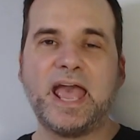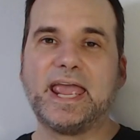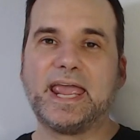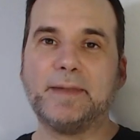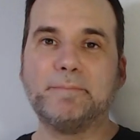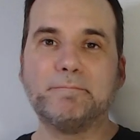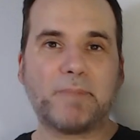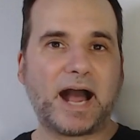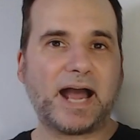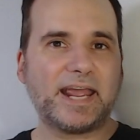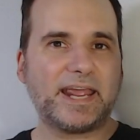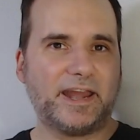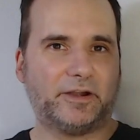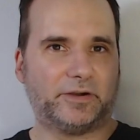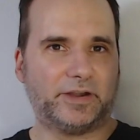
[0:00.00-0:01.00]
In my
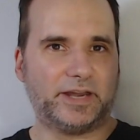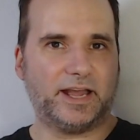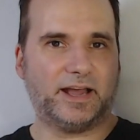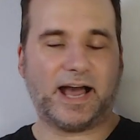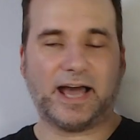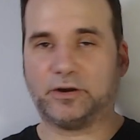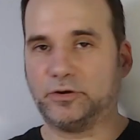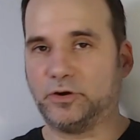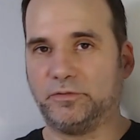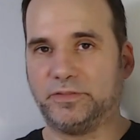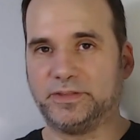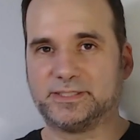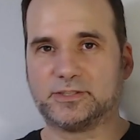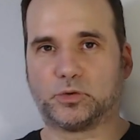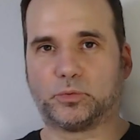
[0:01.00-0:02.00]
area, I don't know if
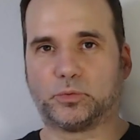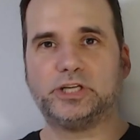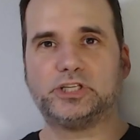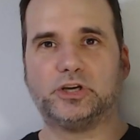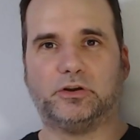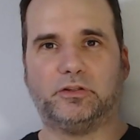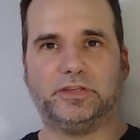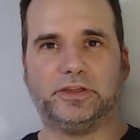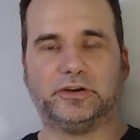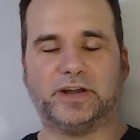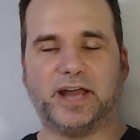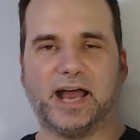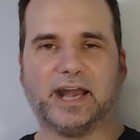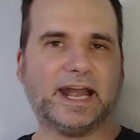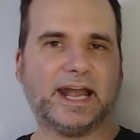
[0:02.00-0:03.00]
this is a regional thing or
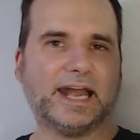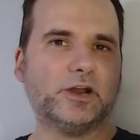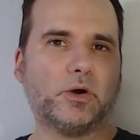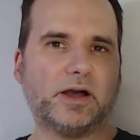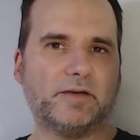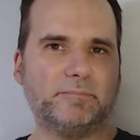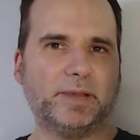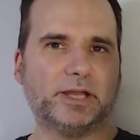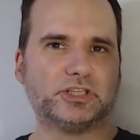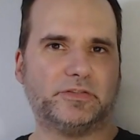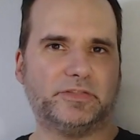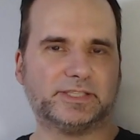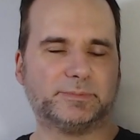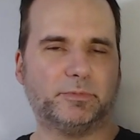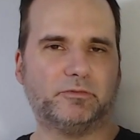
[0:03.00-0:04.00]
not, and I know I've mentioned
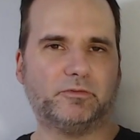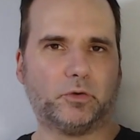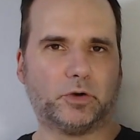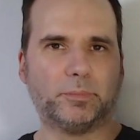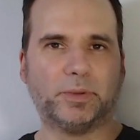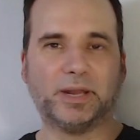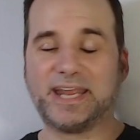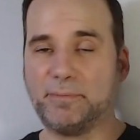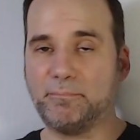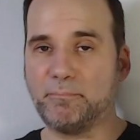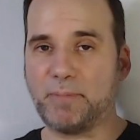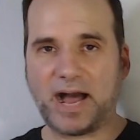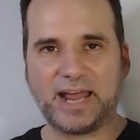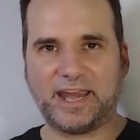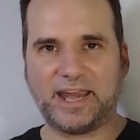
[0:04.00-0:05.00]
this before, but in
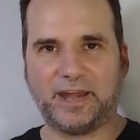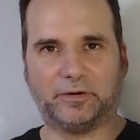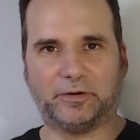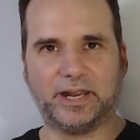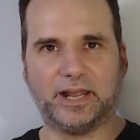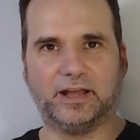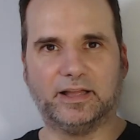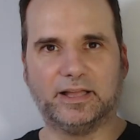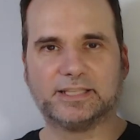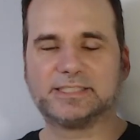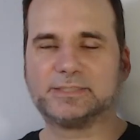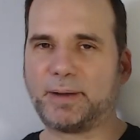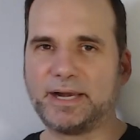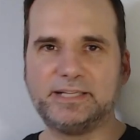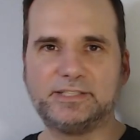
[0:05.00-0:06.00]
my area,
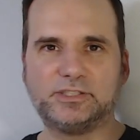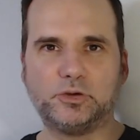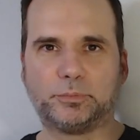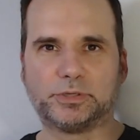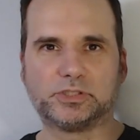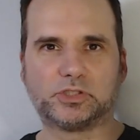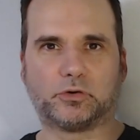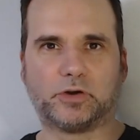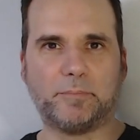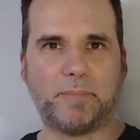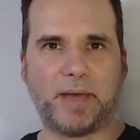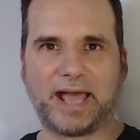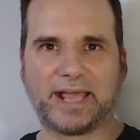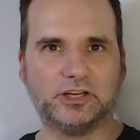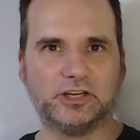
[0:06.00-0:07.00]
Spidey Superstory
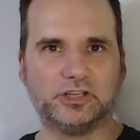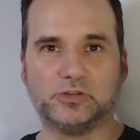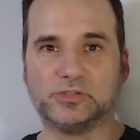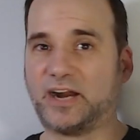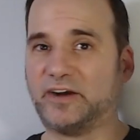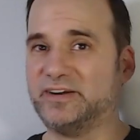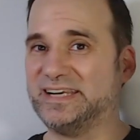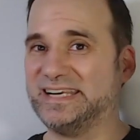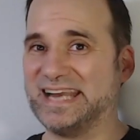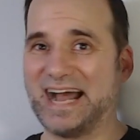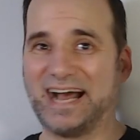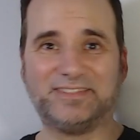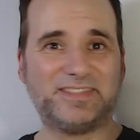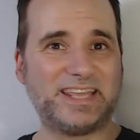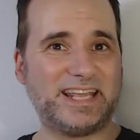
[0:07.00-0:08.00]
back issues are
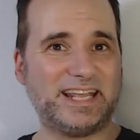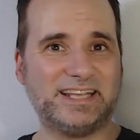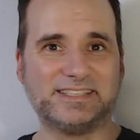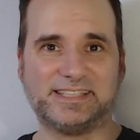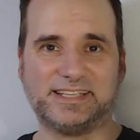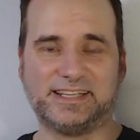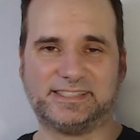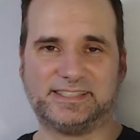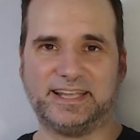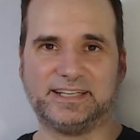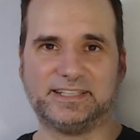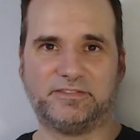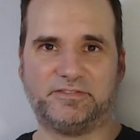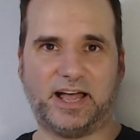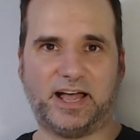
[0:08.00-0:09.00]
not the easiest thing
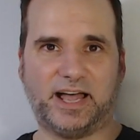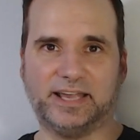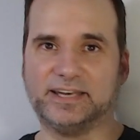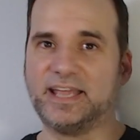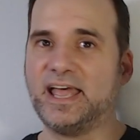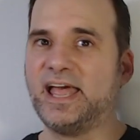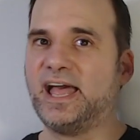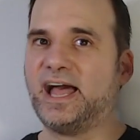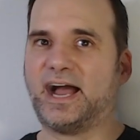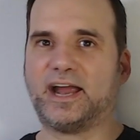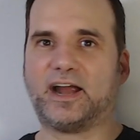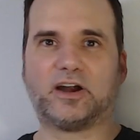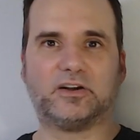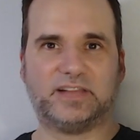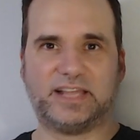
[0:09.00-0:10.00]
to find. I
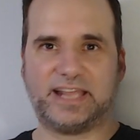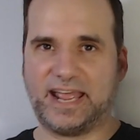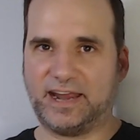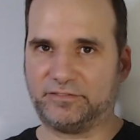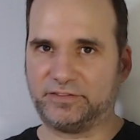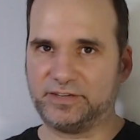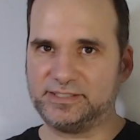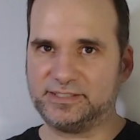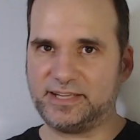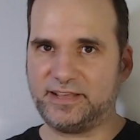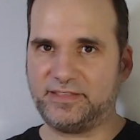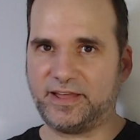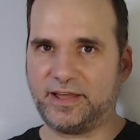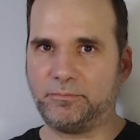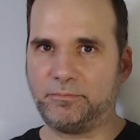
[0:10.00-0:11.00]
hardly ever see
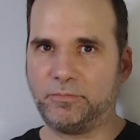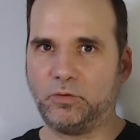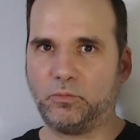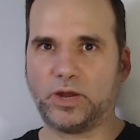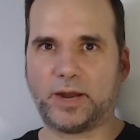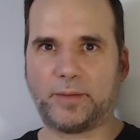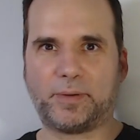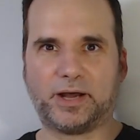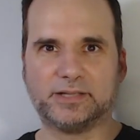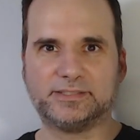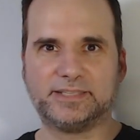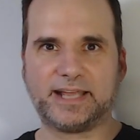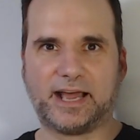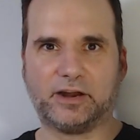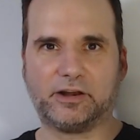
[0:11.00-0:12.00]
them when I'm
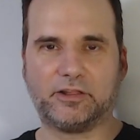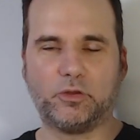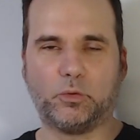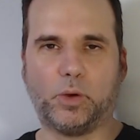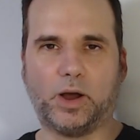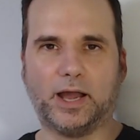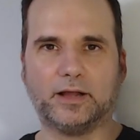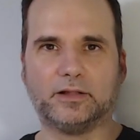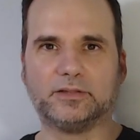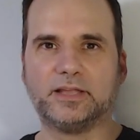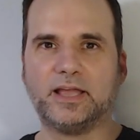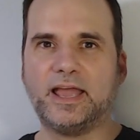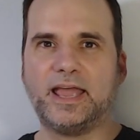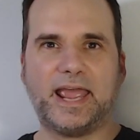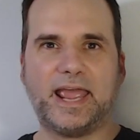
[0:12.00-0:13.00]
hunting out in the wild,
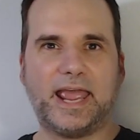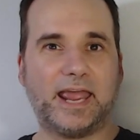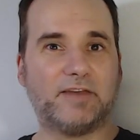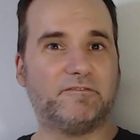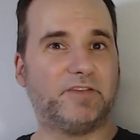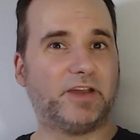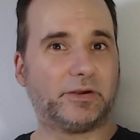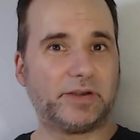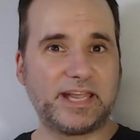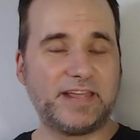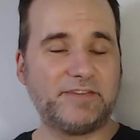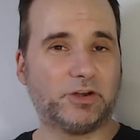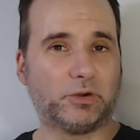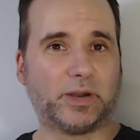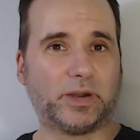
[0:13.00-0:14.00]
and very
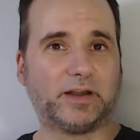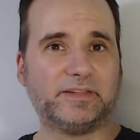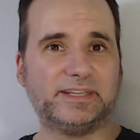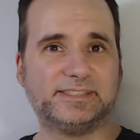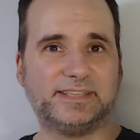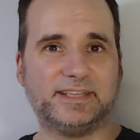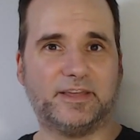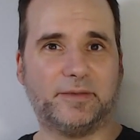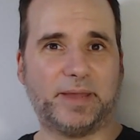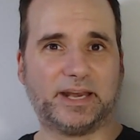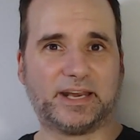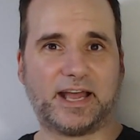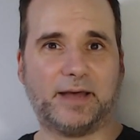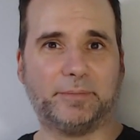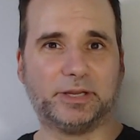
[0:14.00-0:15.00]
even rarely see them at
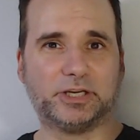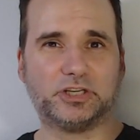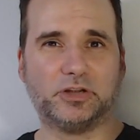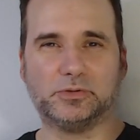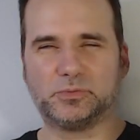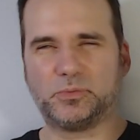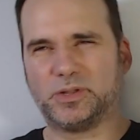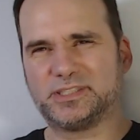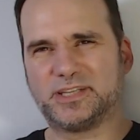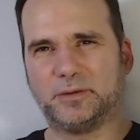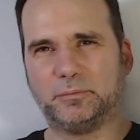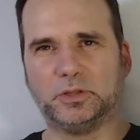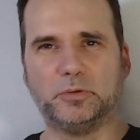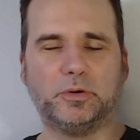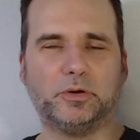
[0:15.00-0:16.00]
comic shows. Once in a
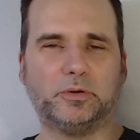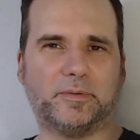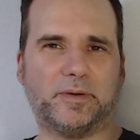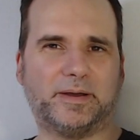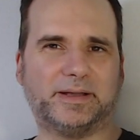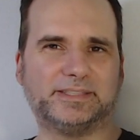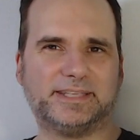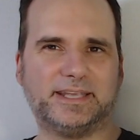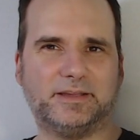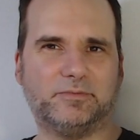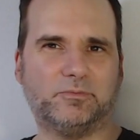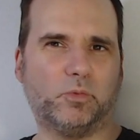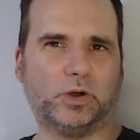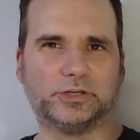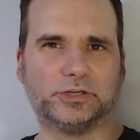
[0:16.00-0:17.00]
blue moon, I might see
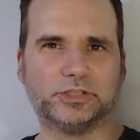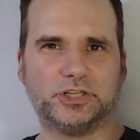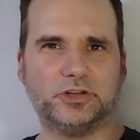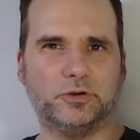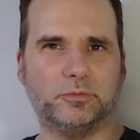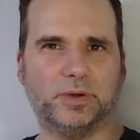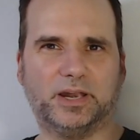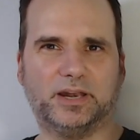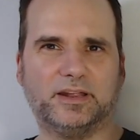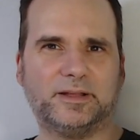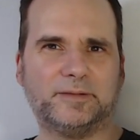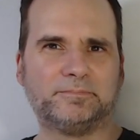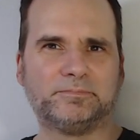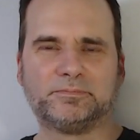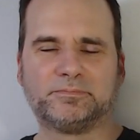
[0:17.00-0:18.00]
one or two, but
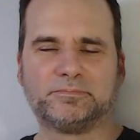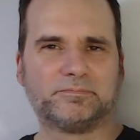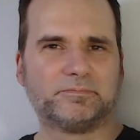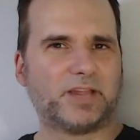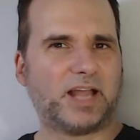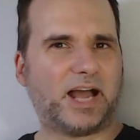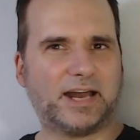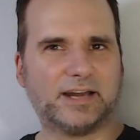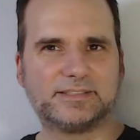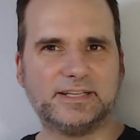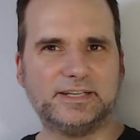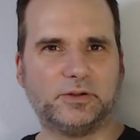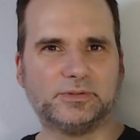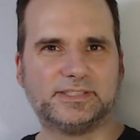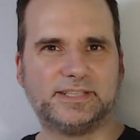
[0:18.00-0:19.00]
honestly
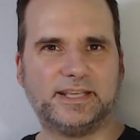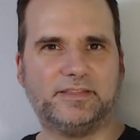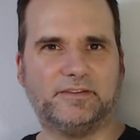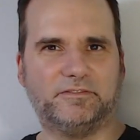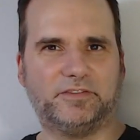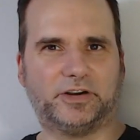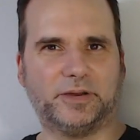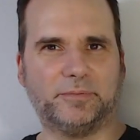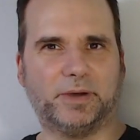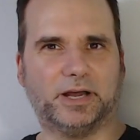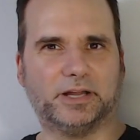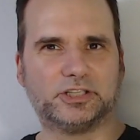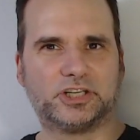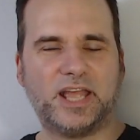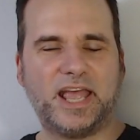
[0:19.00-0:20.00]
don't see them very
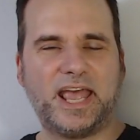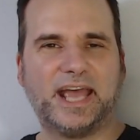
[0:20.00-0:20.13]
much.